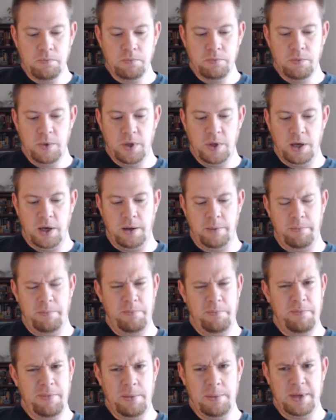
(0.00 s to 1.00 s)

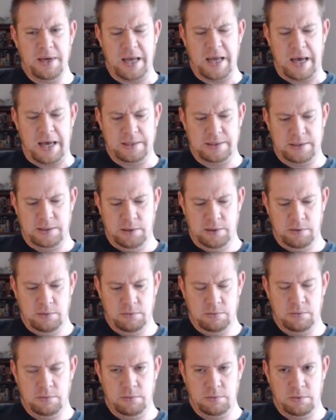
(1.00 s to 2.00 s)
Maybe not.
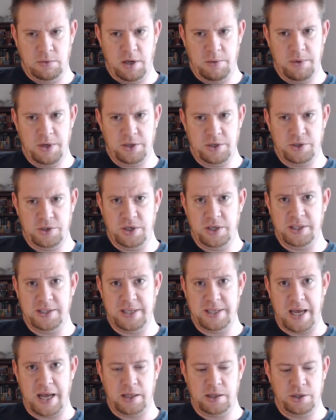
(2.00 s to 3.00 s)
I'm not
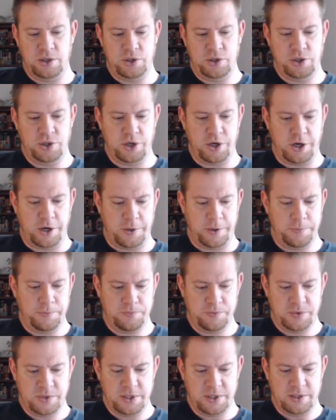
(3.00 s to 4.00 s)
exactly sure.
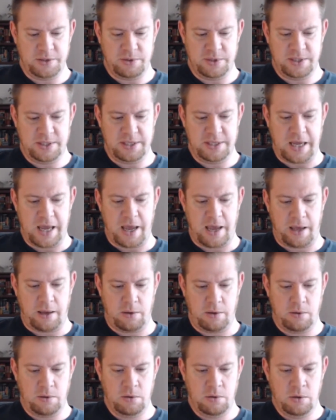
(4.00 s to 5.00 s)
Doesn't say
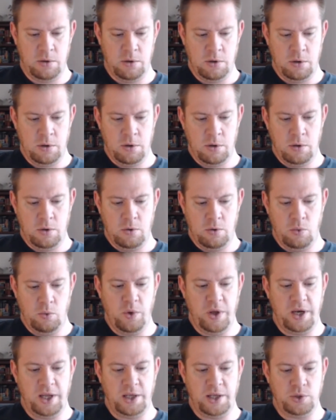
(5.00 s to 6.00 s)

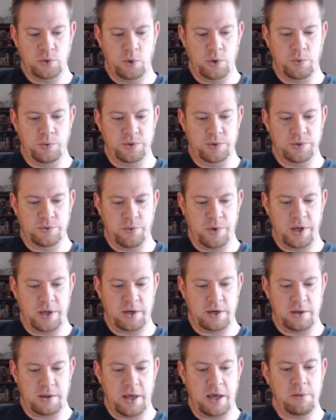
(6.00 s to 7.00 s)
when each one was
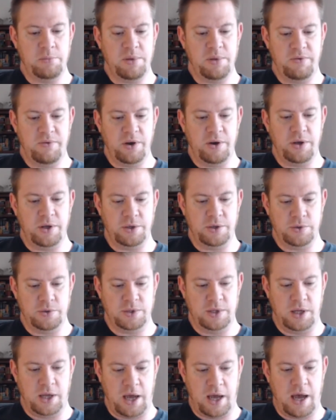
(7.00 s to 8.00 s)
written. That'd be very
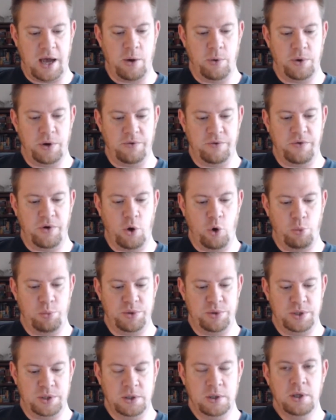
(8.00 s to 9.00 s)
interesting. I would have
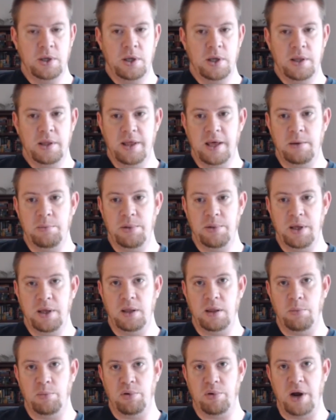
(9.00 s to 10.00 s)
hoped that'd be
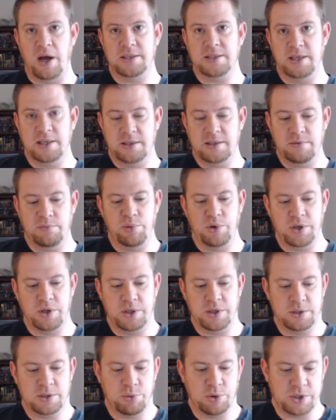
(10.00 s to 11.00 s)
the process in putting
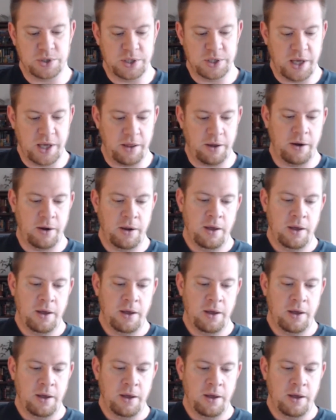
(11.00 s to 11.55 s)
this book together.